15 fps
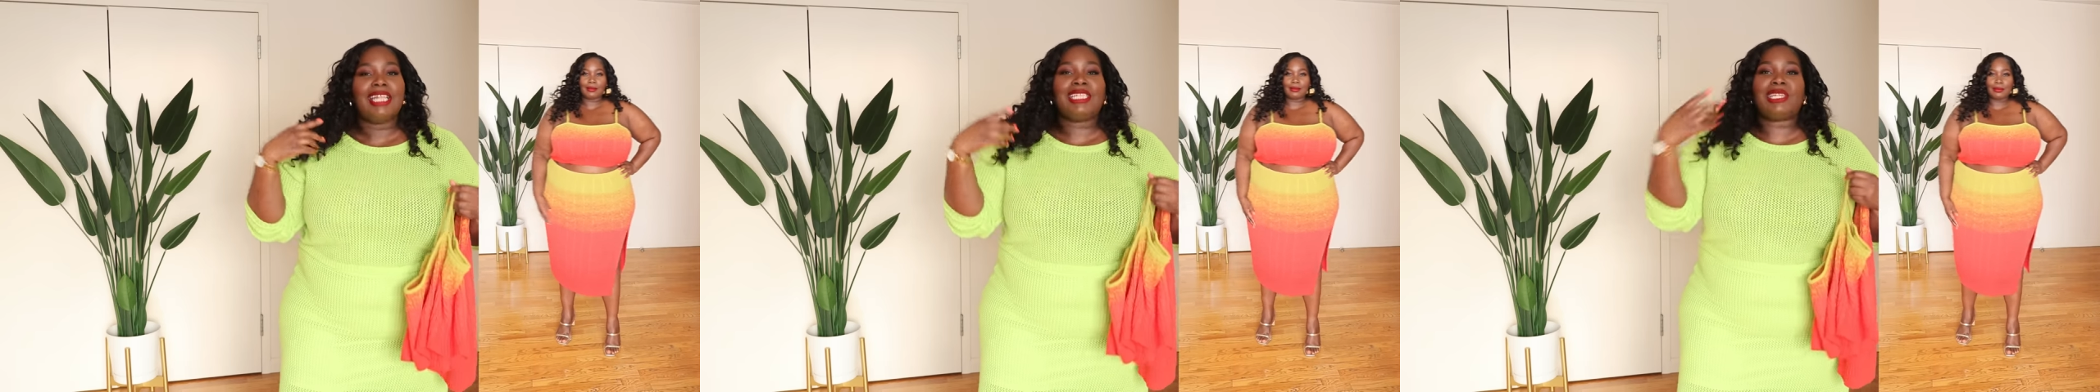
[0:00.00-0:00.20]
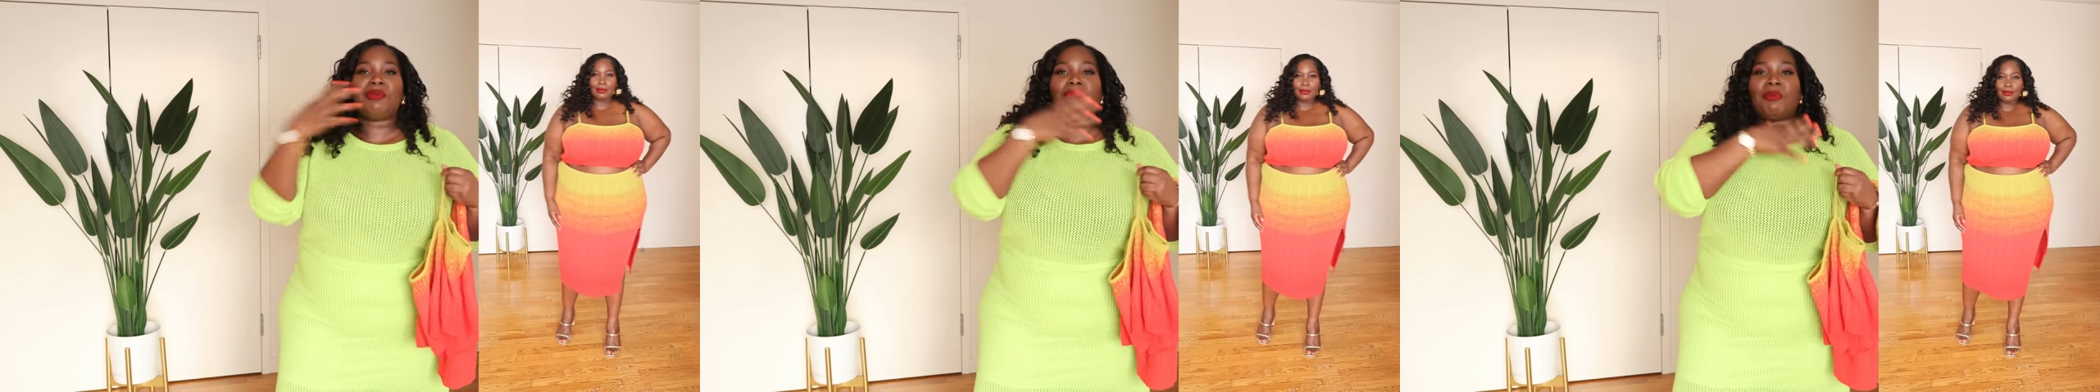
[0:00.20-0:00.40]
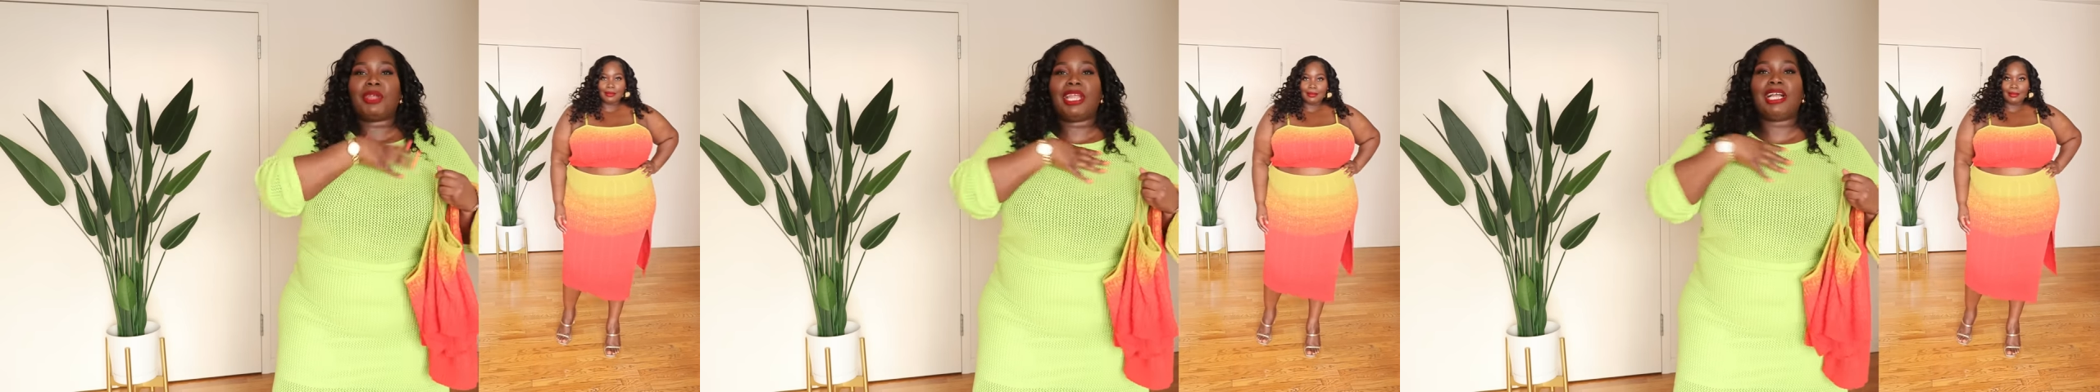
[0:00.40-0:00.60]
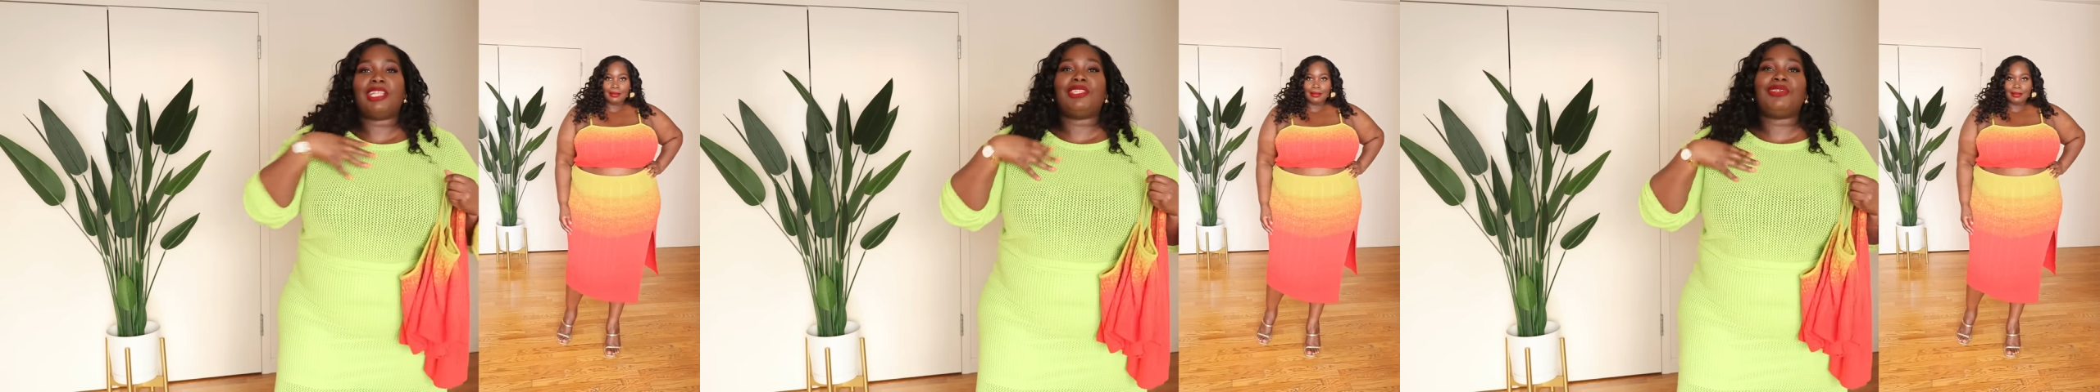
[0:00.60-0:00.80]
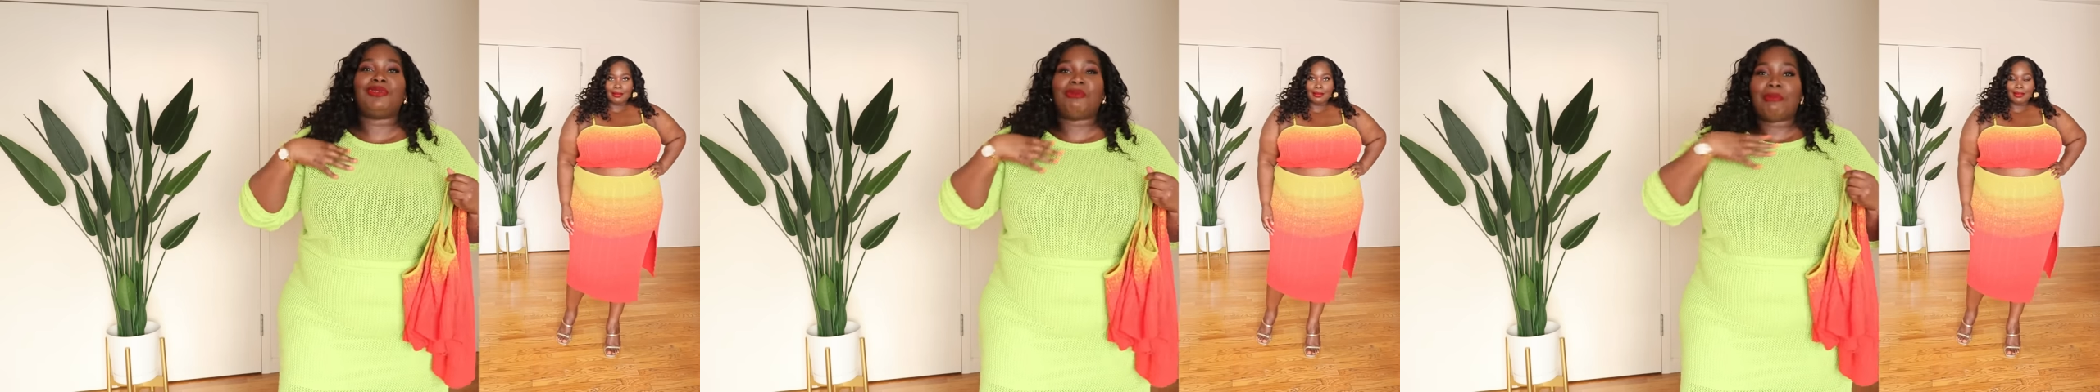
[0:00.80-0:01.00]
to bring a
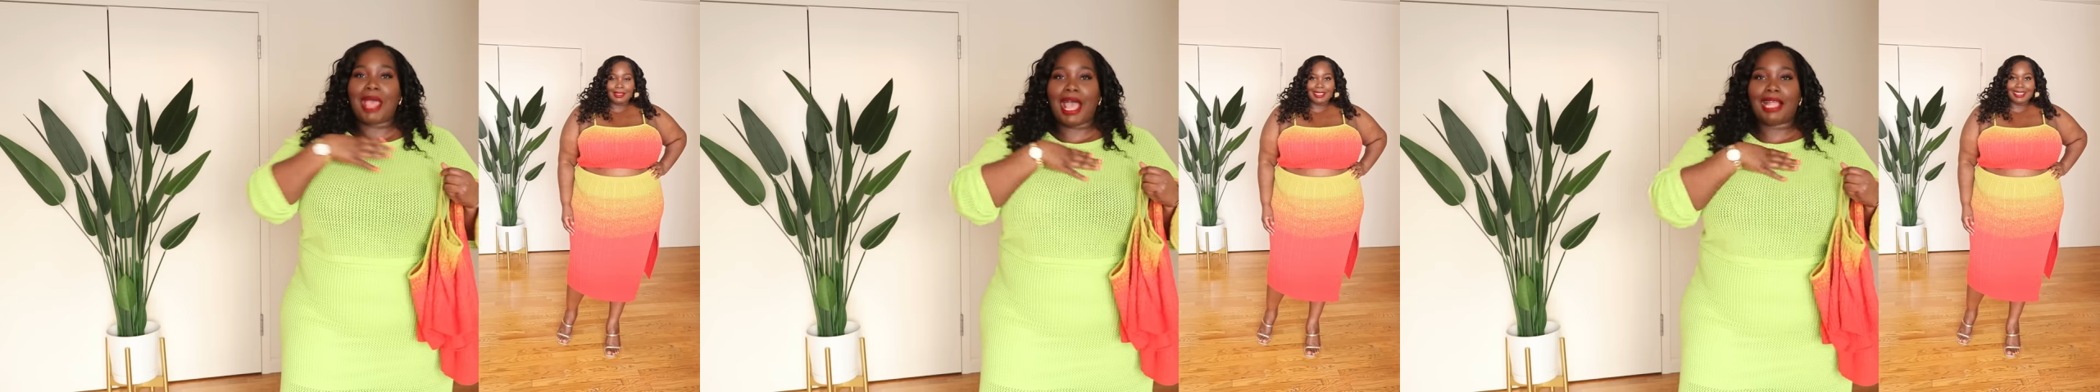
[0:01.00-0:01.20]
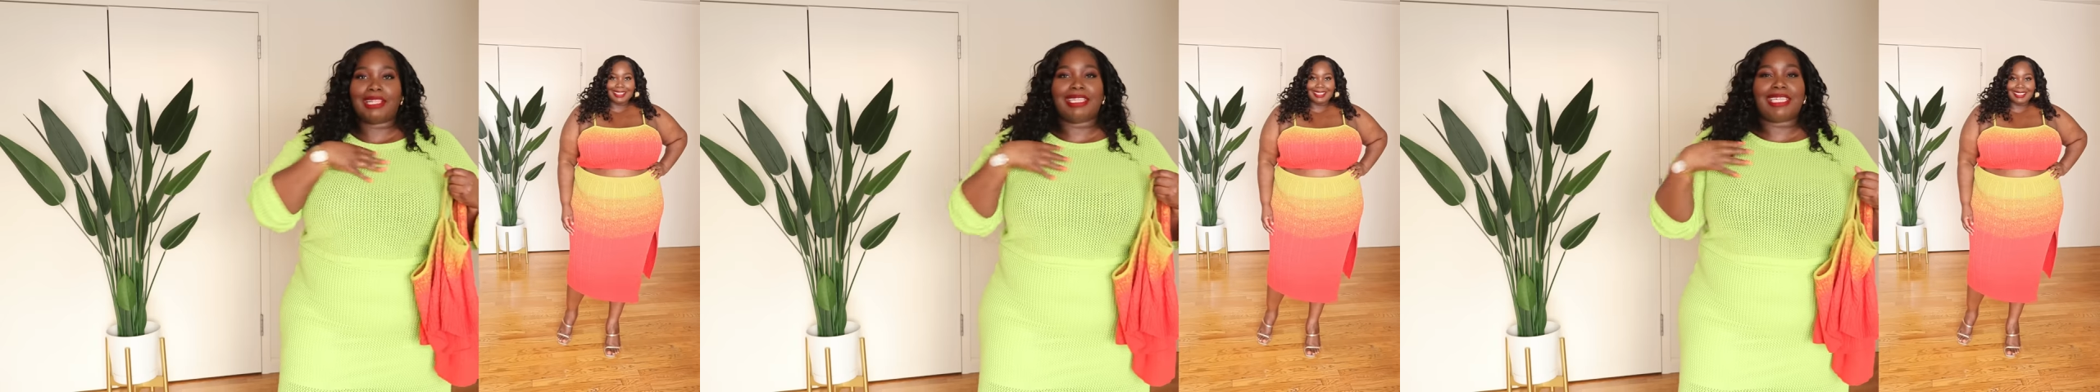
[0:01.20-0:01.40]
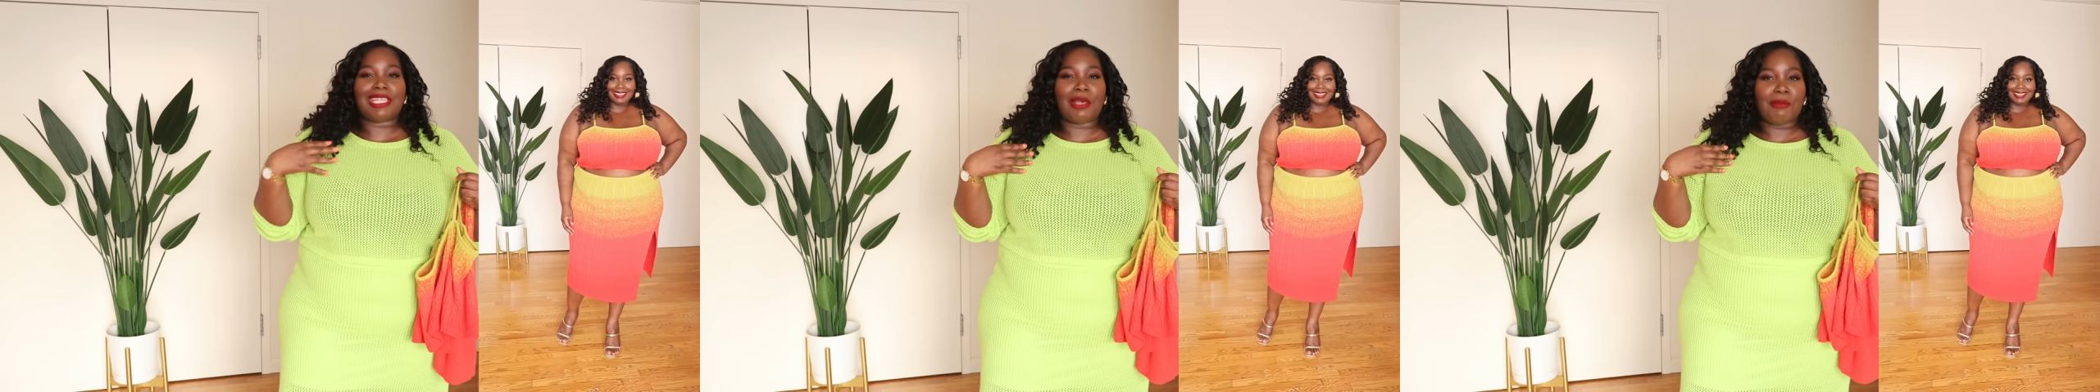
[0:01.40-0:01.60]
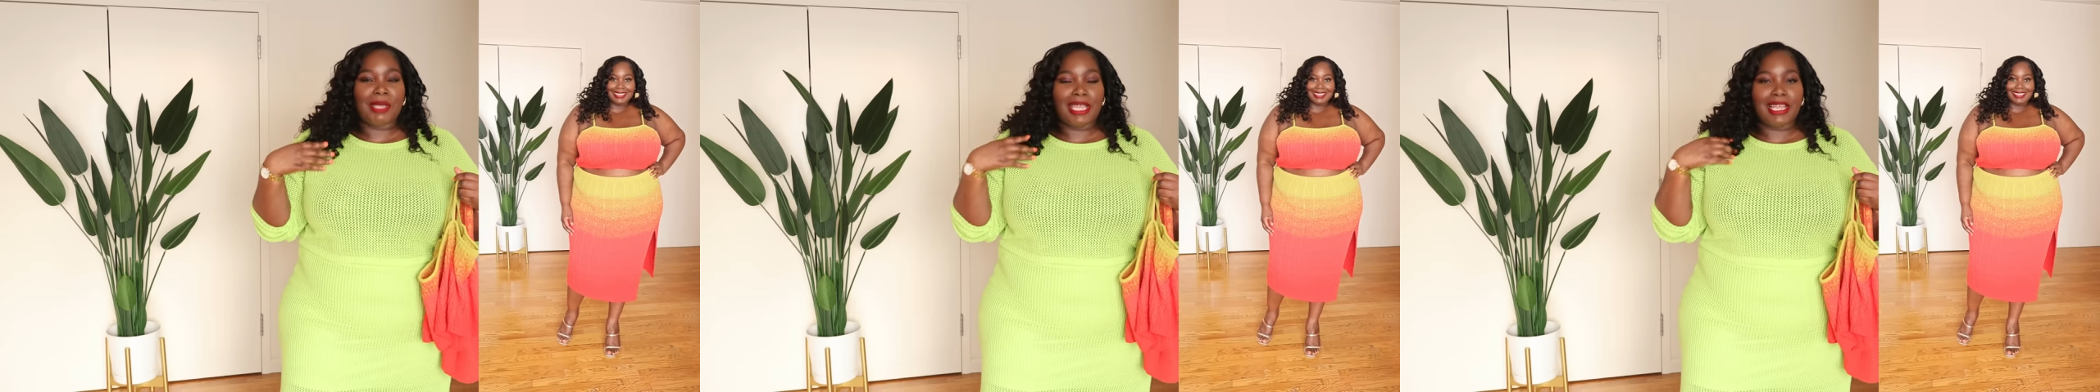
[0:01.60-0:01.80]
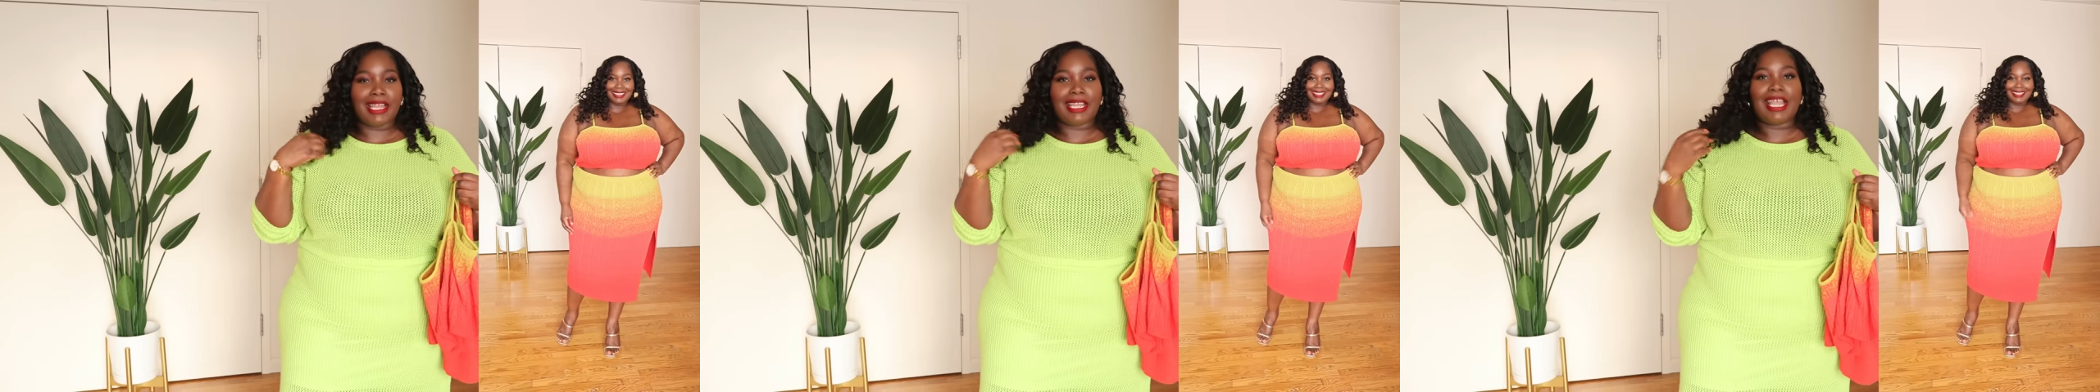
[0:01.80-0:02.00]
little balance up
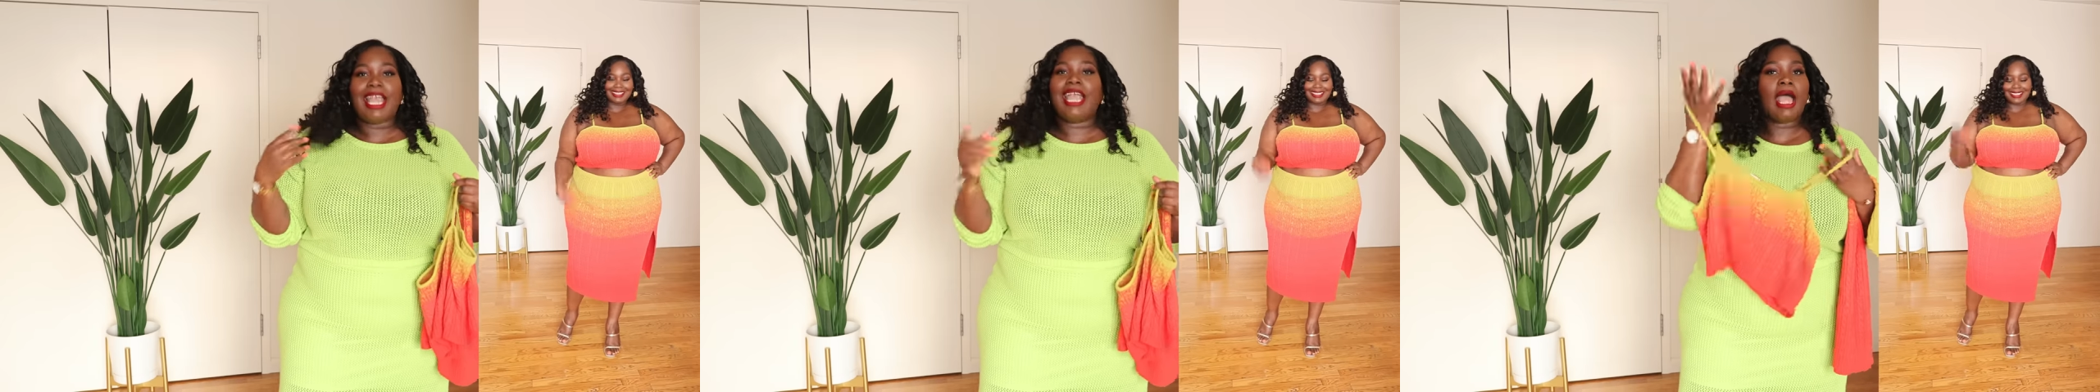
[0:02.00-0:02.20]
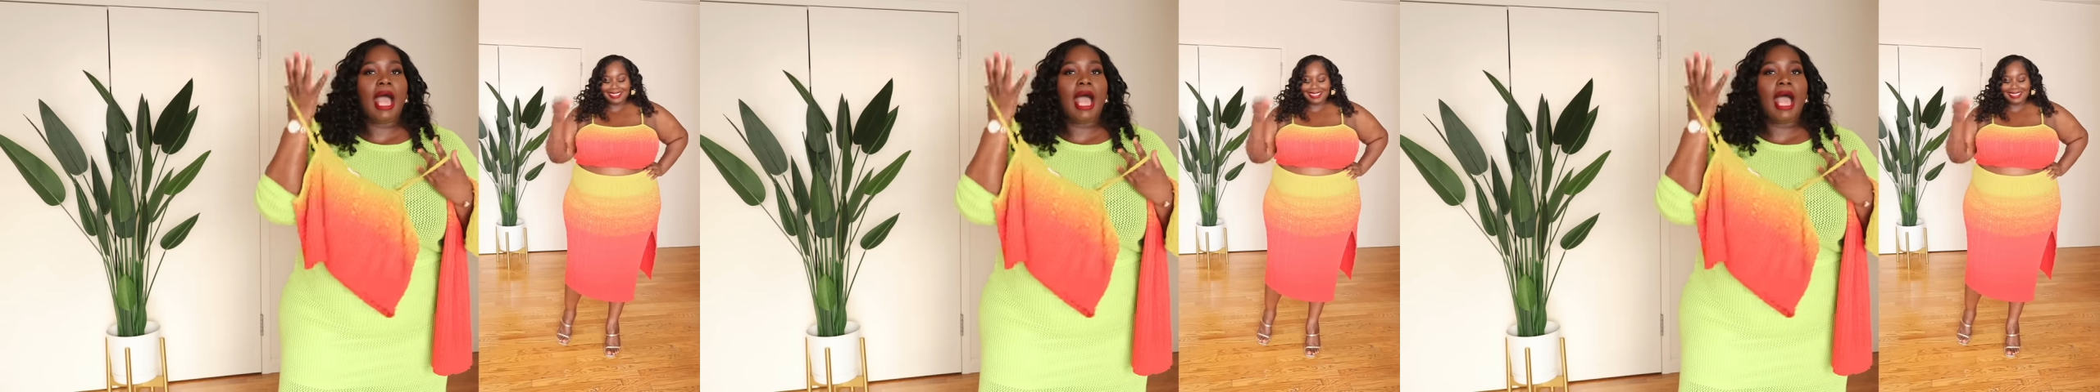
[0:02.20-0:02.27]
here.